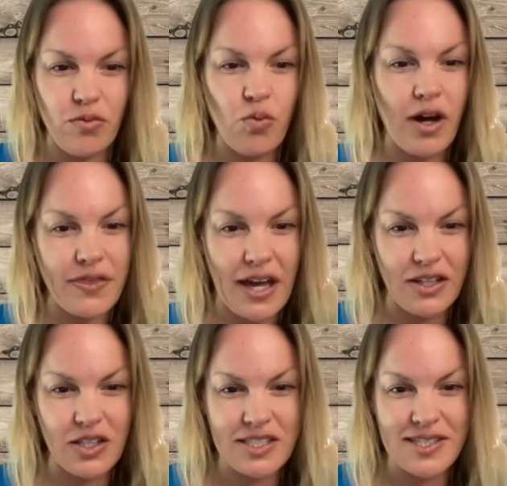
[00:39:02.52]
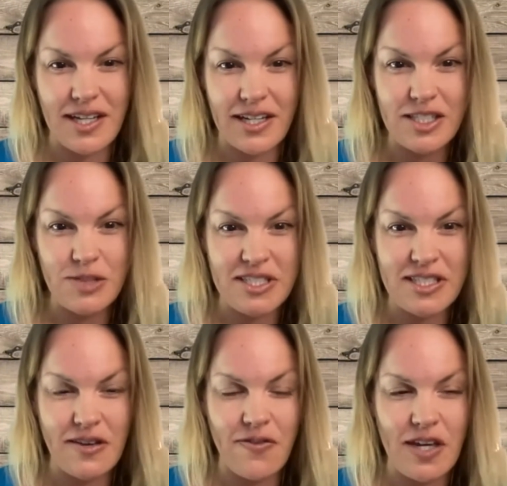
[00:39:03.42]
what that looks like
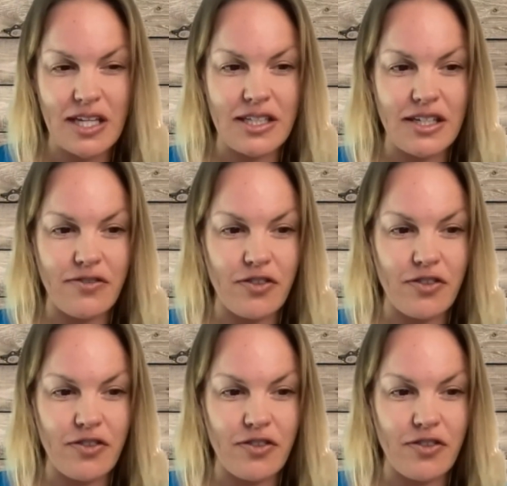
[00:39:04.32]
specifically,